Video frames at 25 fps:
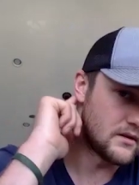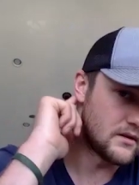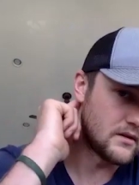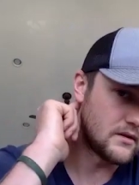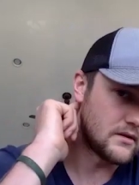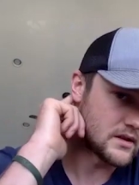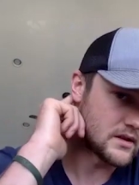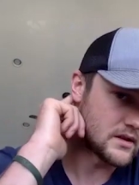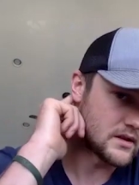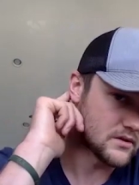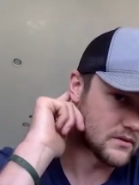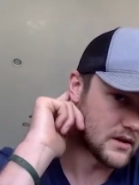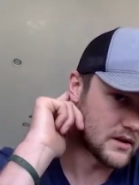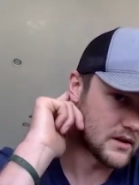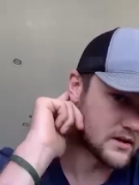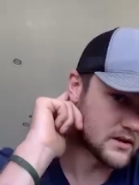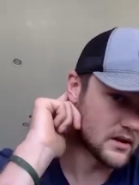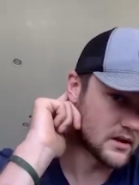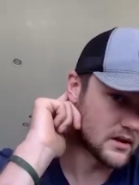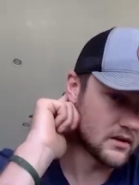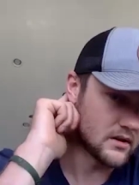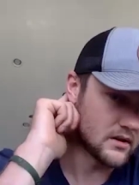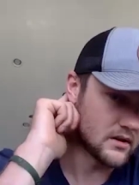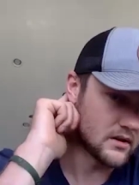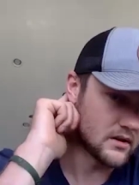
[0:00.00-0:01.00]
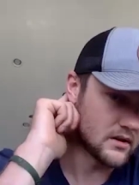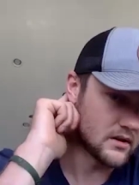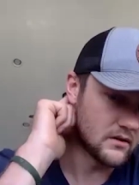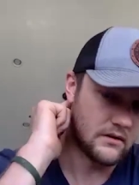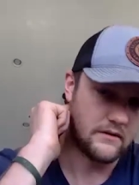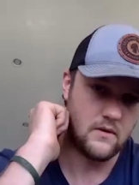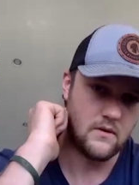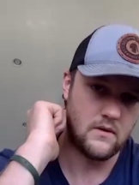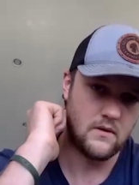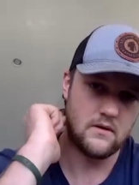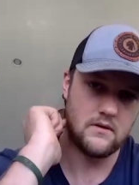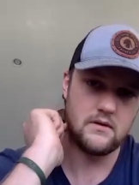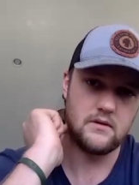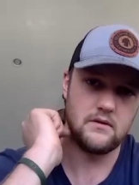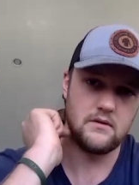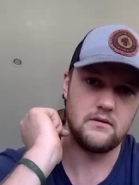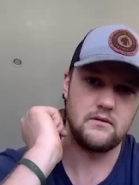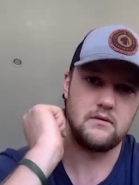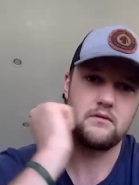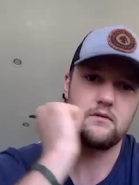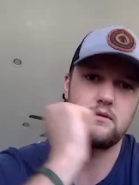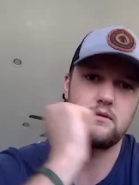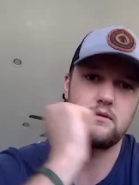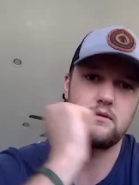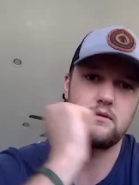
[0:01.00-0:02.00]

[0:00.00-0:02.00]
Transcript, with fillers: the situation going forward, and